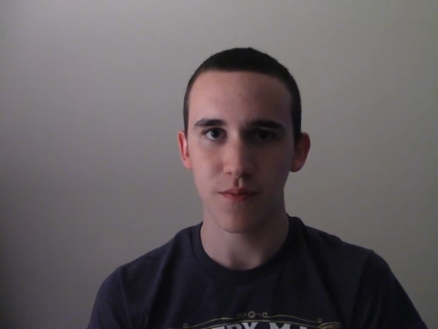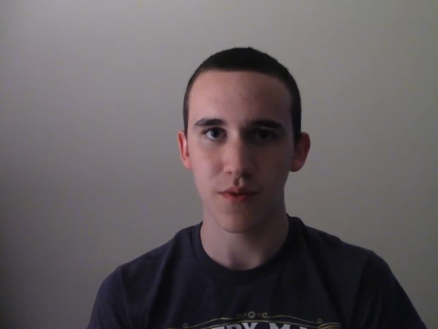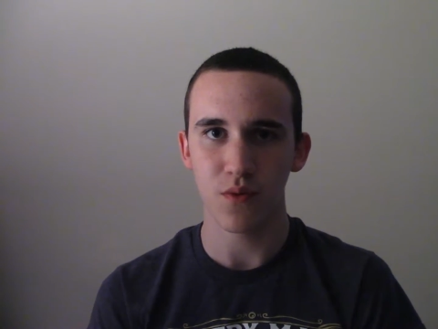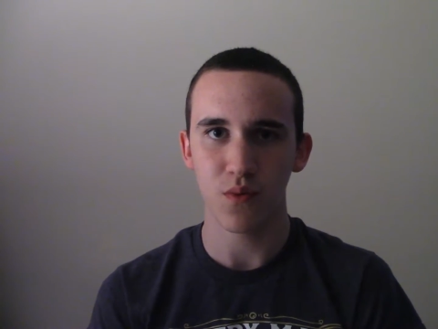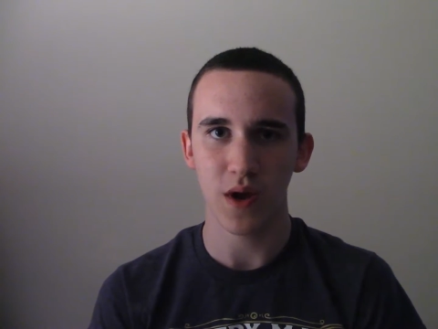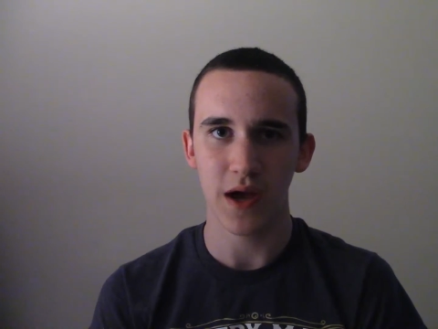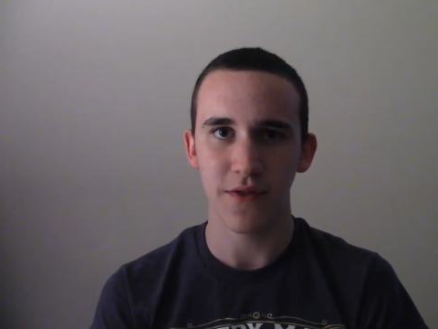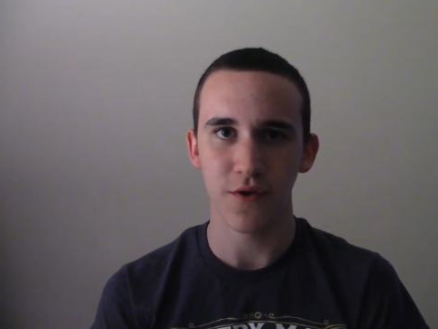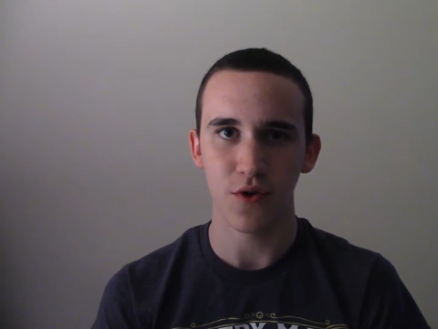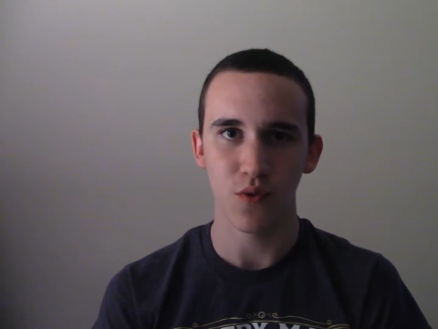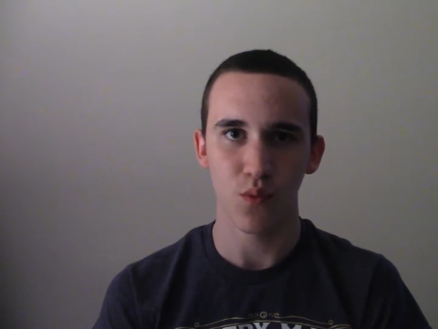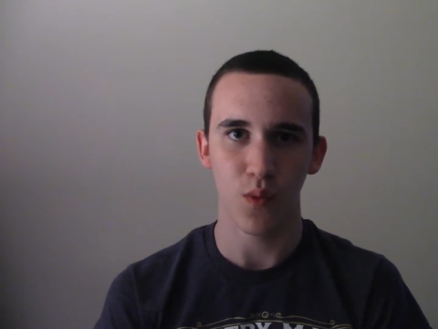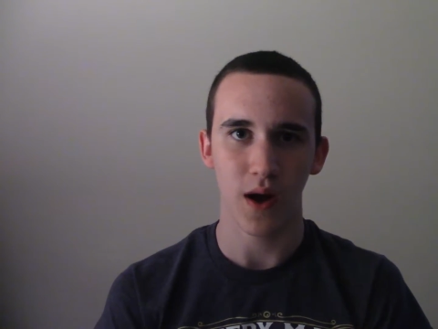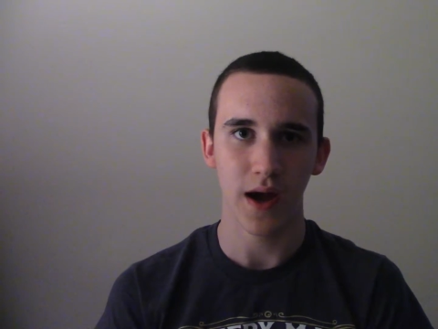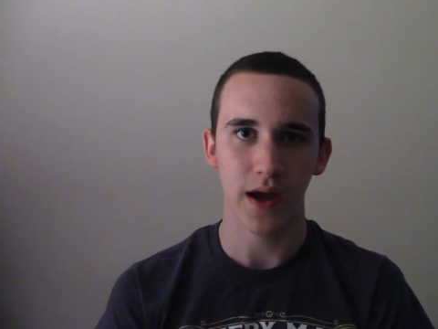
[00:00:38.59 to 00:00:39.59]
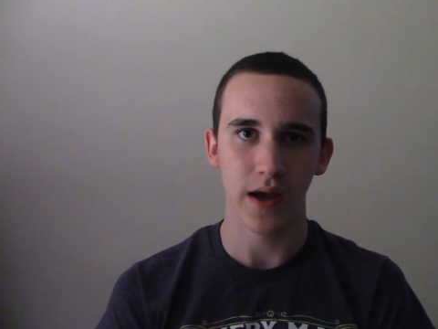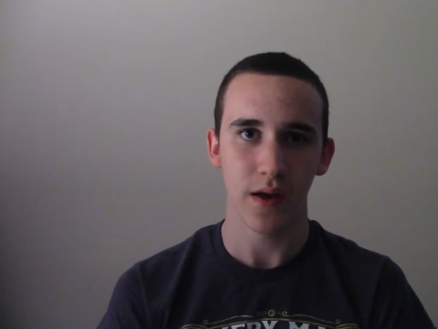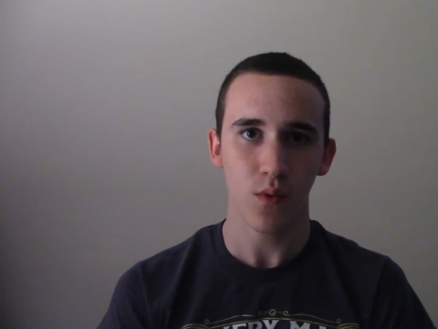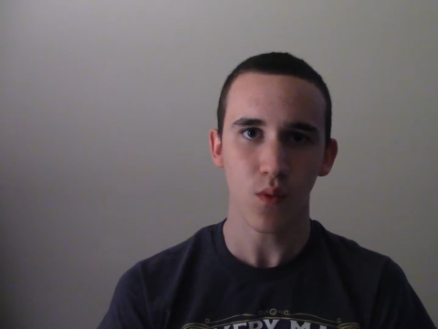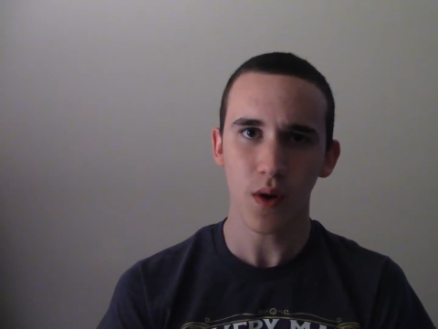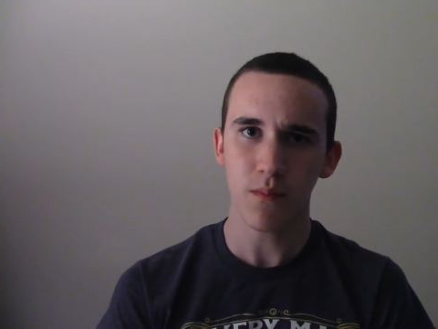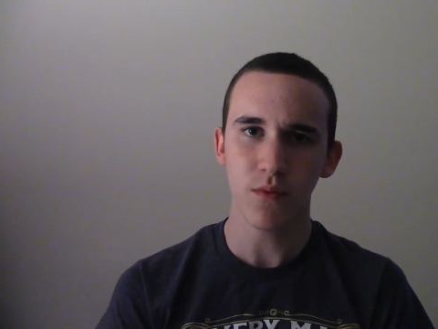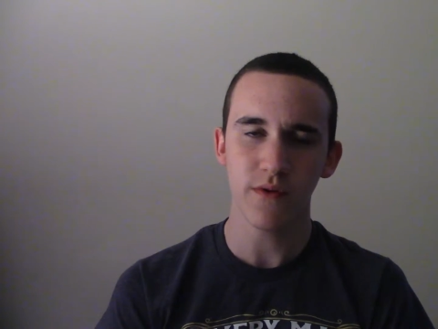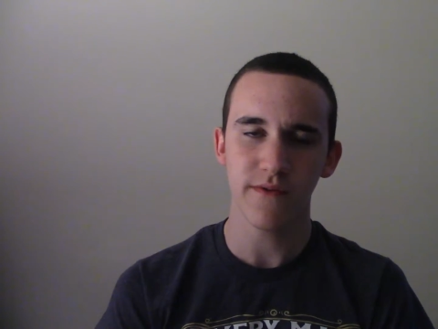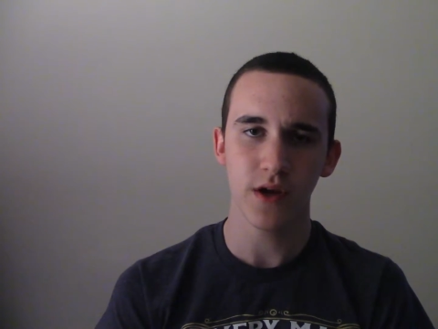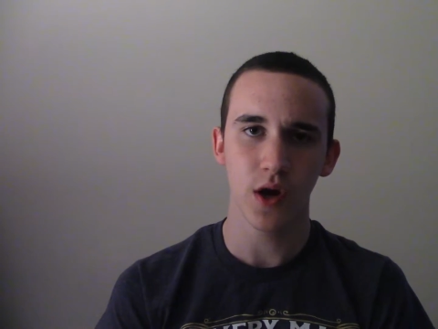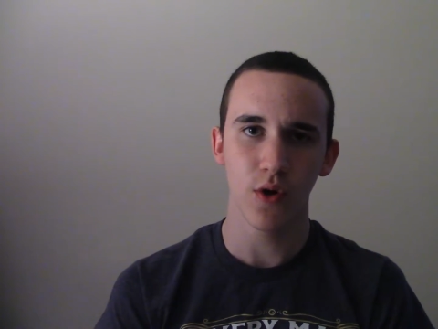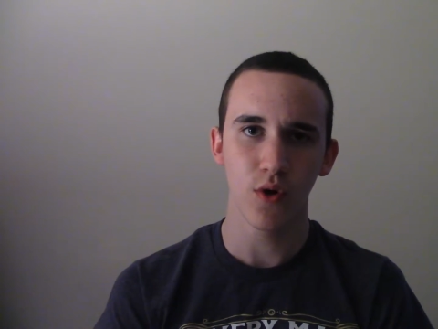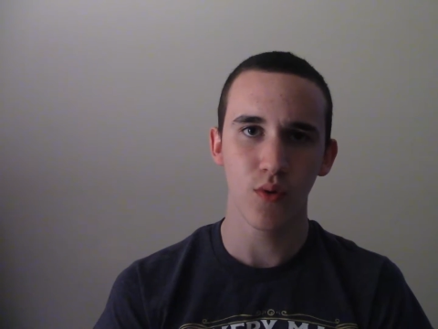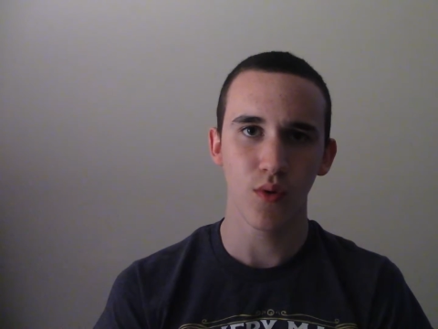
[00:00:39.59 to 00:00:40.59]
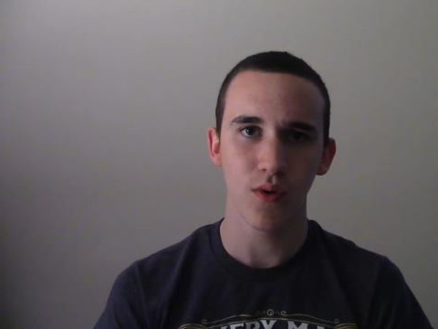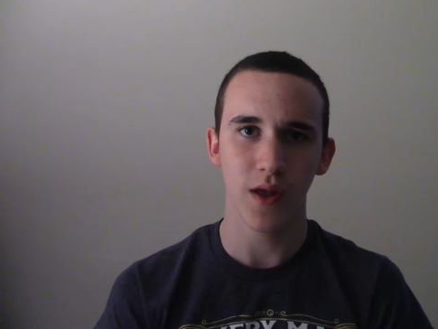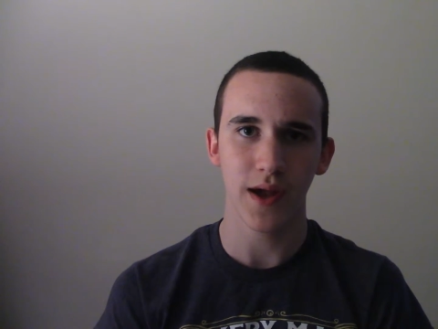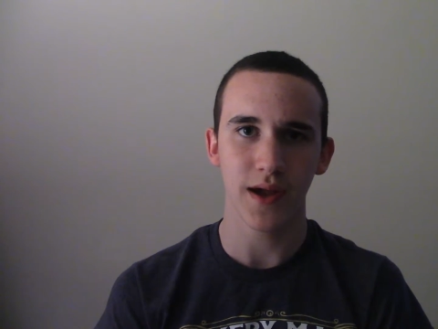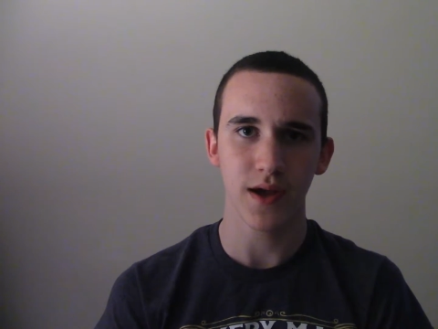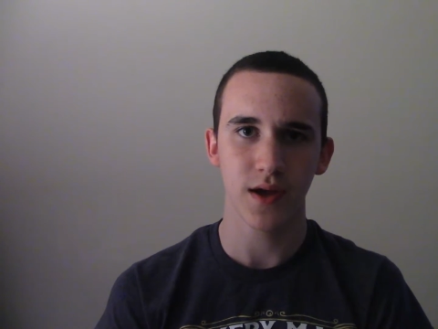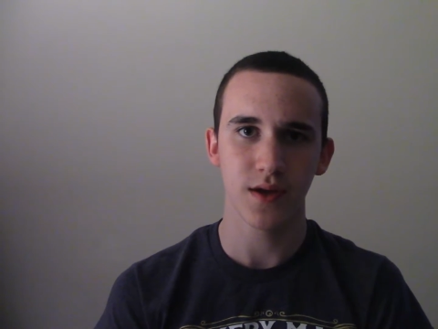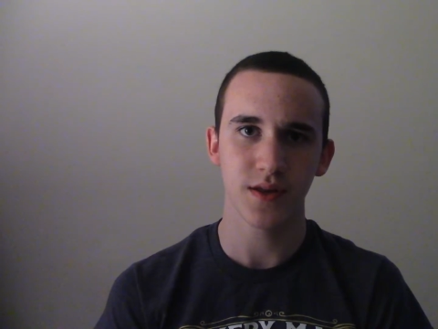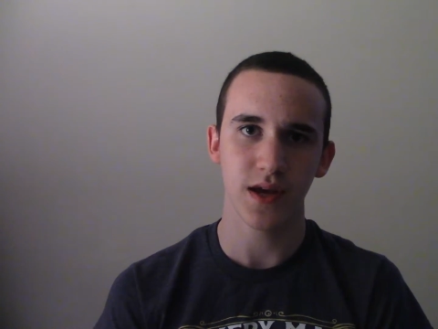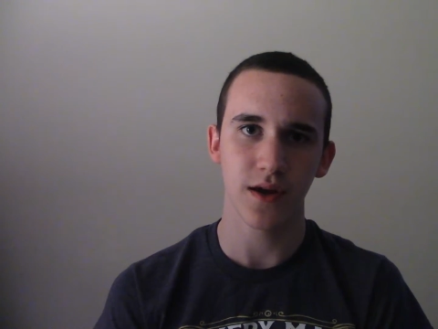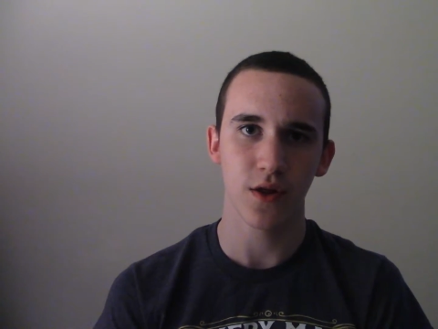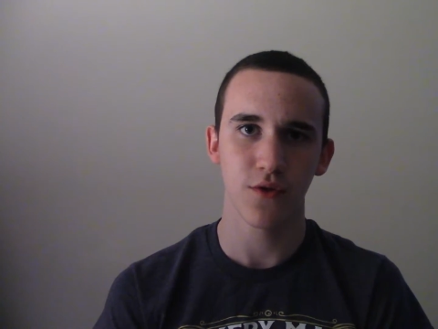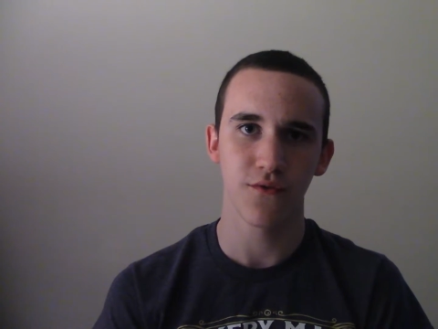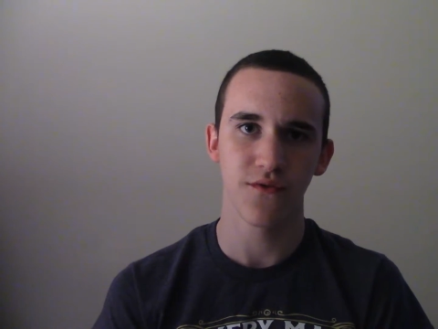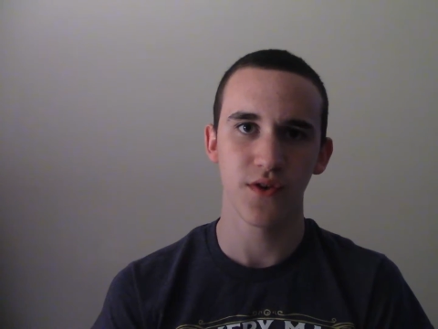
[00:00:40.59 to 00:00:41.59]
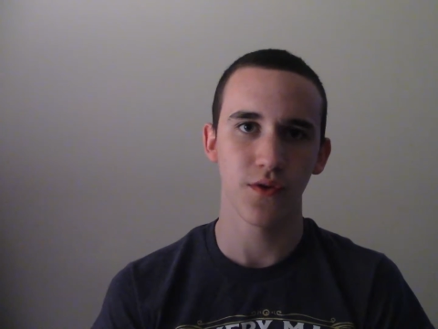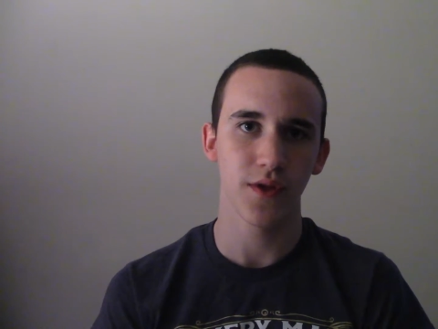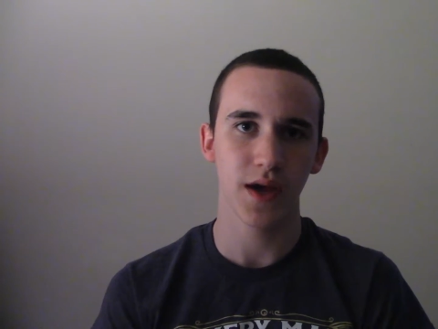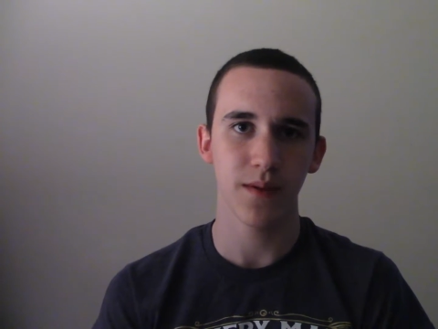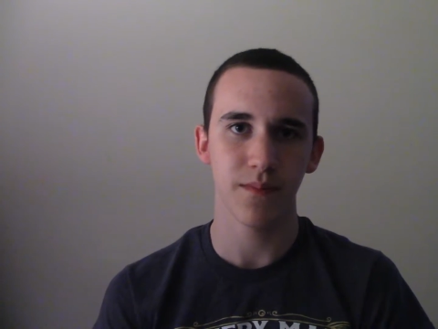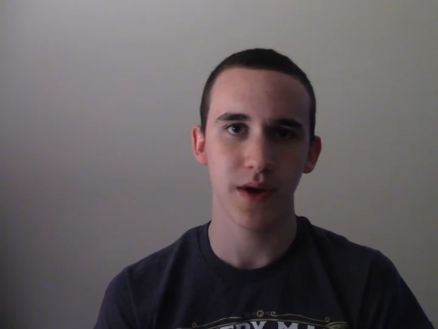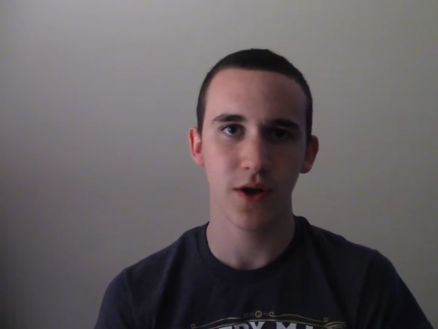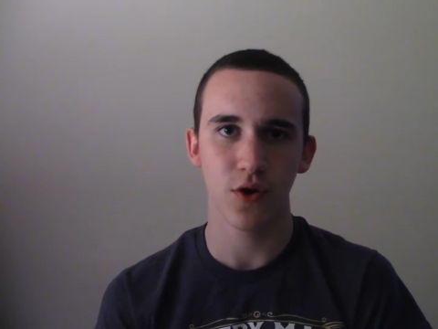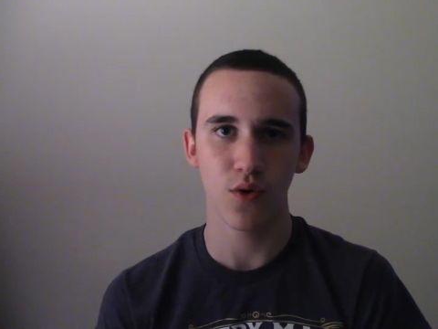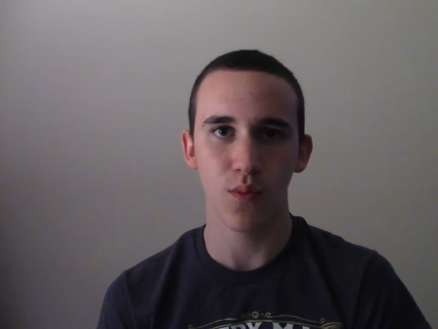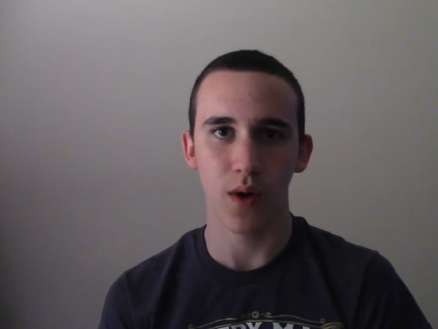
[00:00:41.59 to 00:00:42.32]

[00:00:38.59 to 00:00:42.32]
but rather why one moviegoer will like 10 Cloverfield Lane better,